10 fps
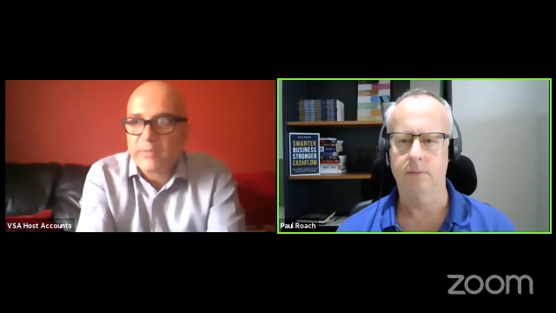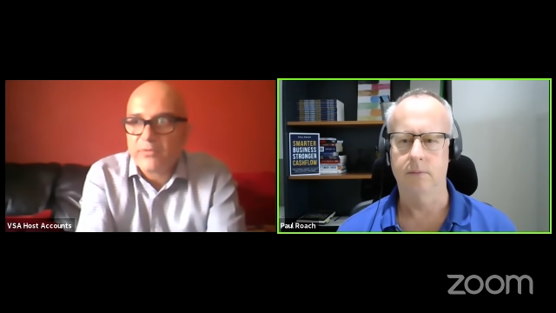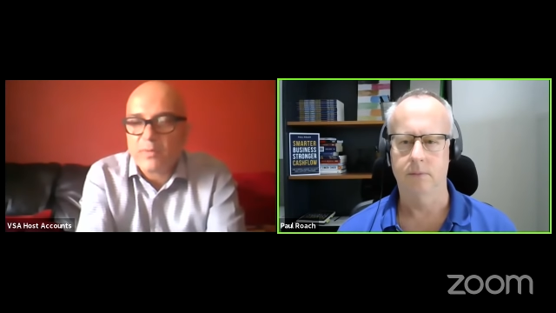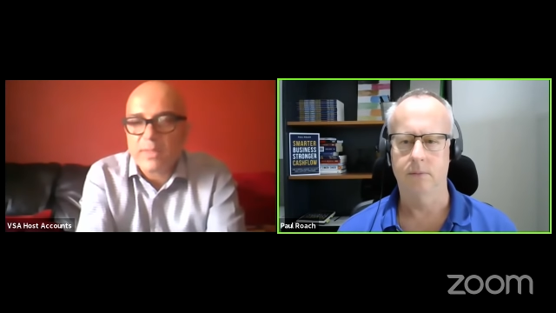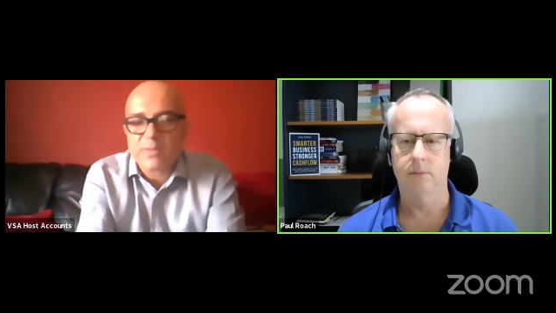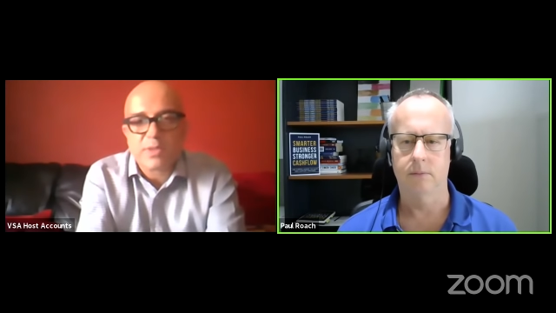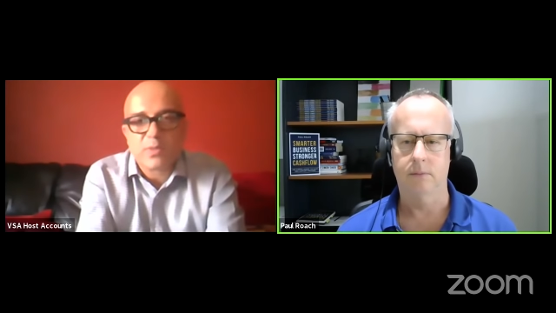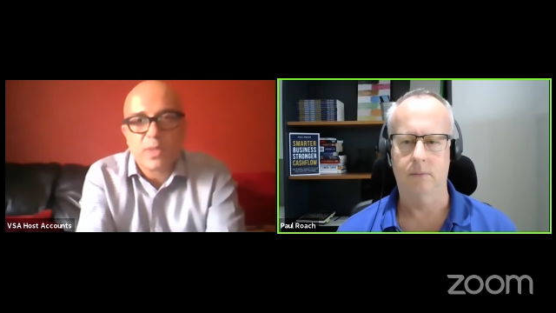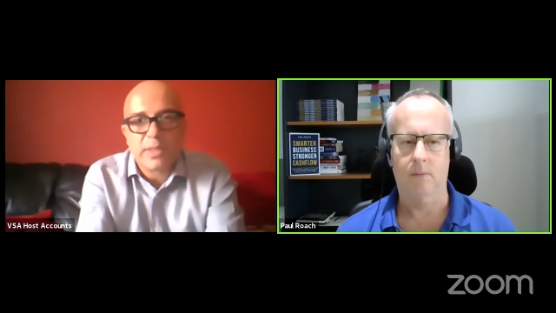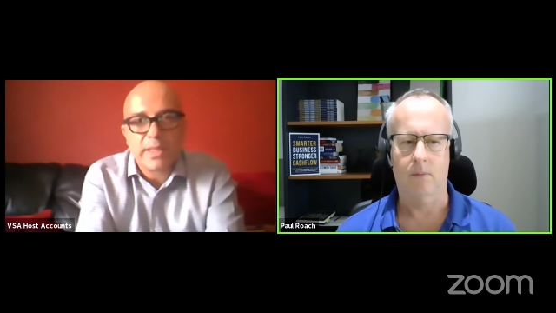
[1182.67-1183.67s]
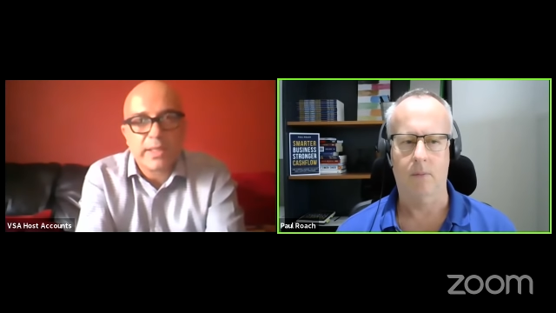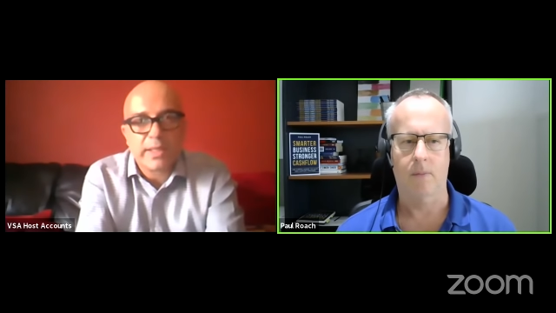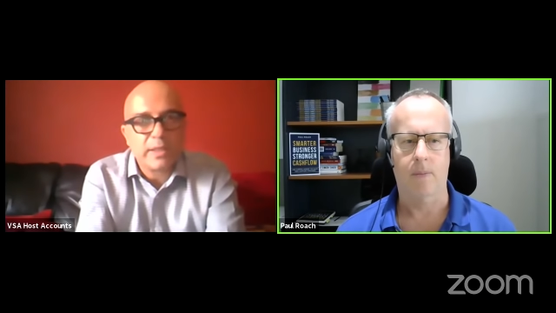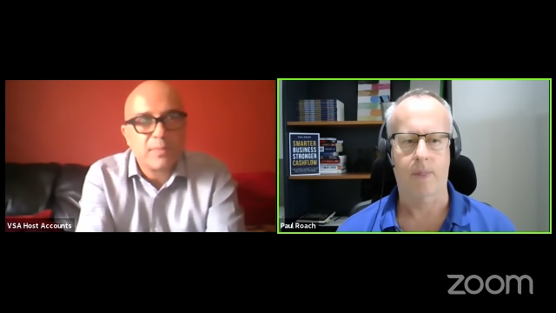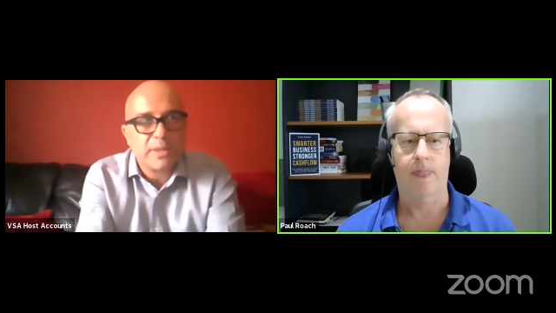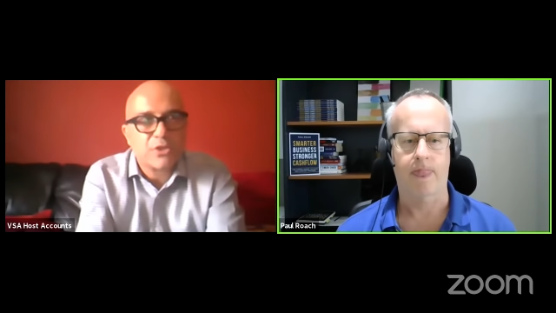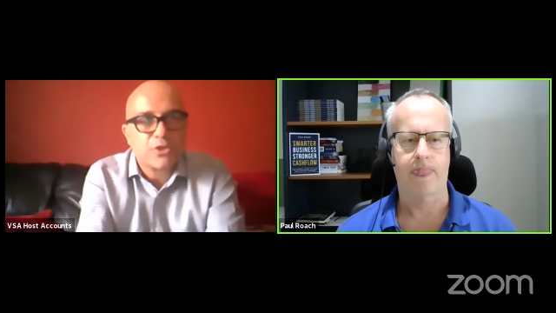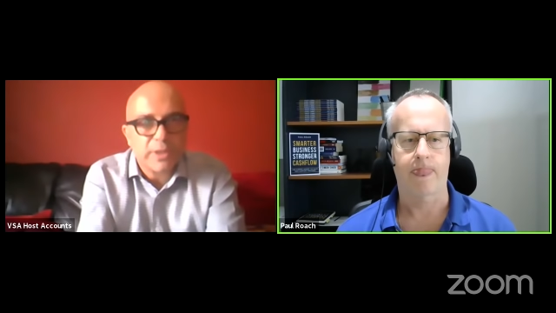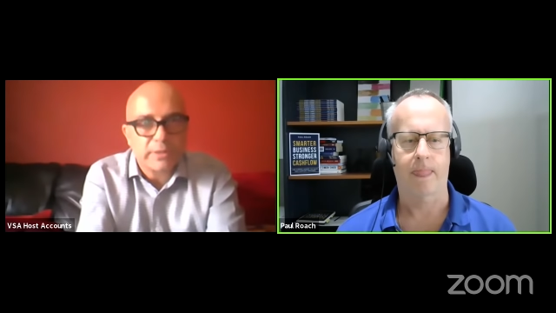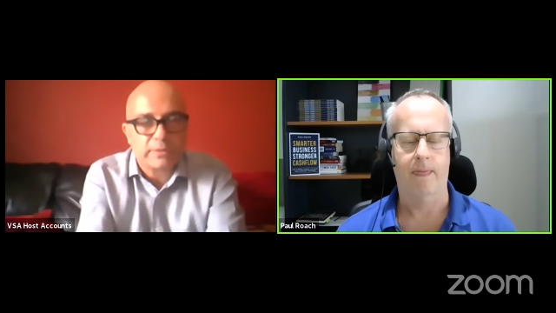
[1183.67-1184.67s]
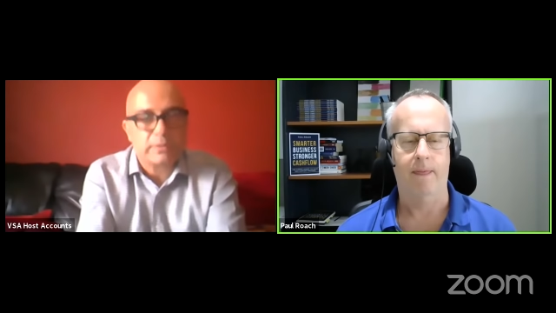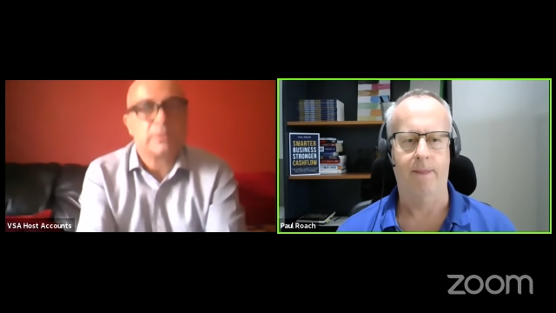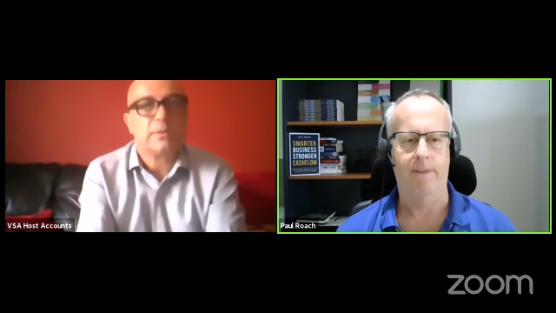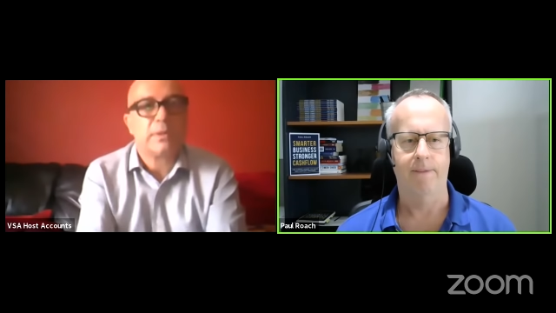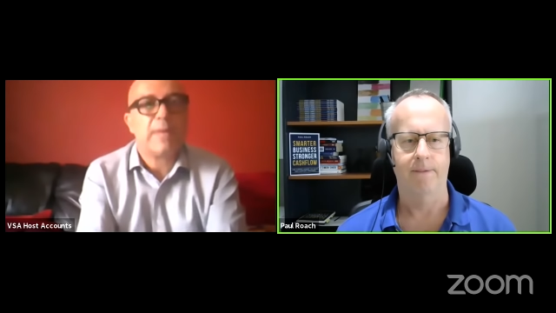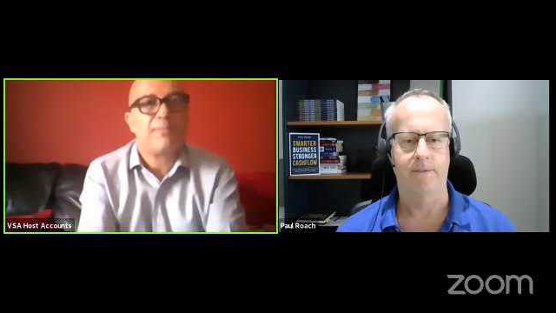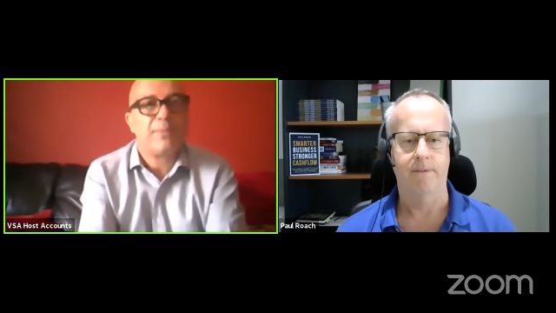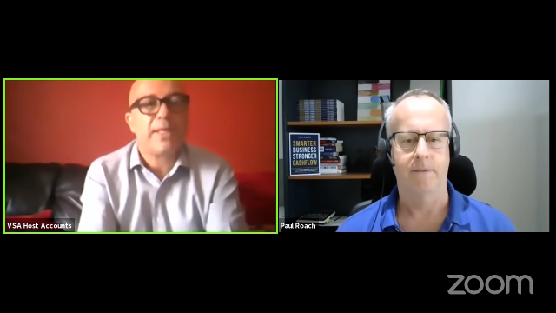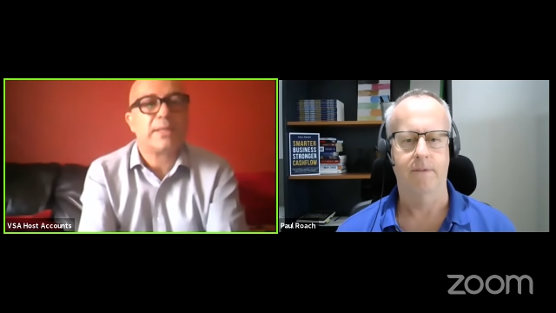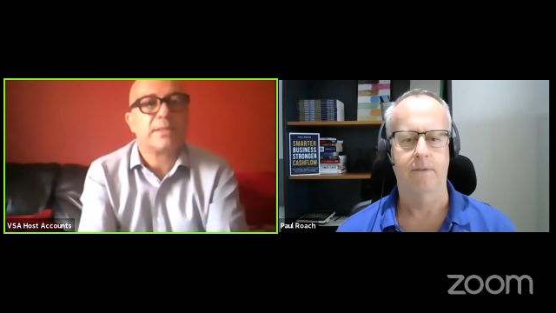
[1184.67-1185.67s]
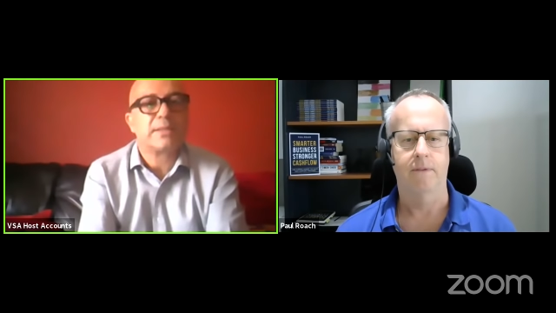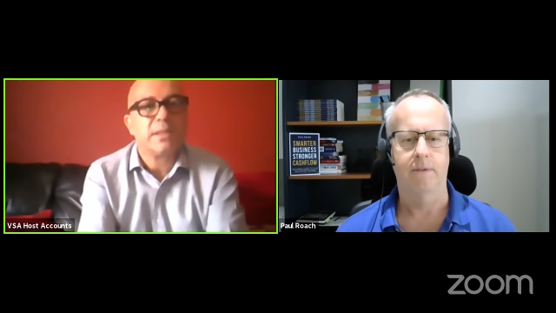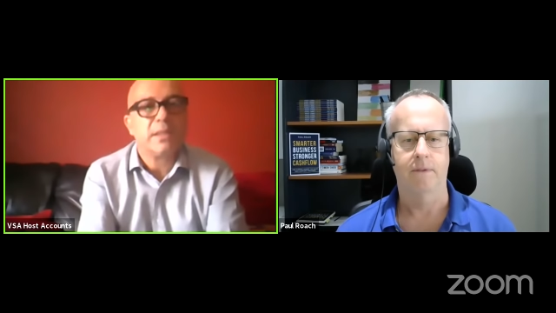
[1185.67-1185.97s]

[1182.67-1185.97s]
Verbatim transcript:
Speaker 1: four months plus one day, it'll be a trickle at best.